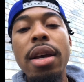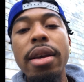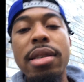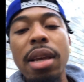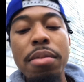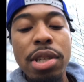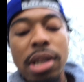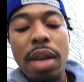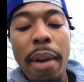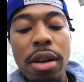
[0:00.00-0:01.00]
some
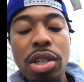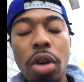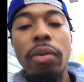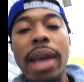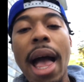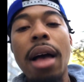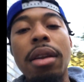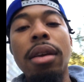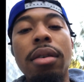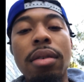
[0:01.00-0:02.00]
shit about your
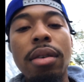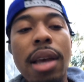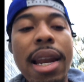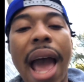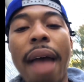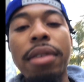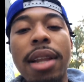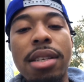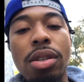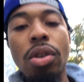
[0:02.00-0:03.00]
reality, and I have to
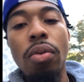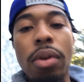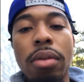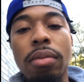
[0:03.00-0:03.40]
listen to it.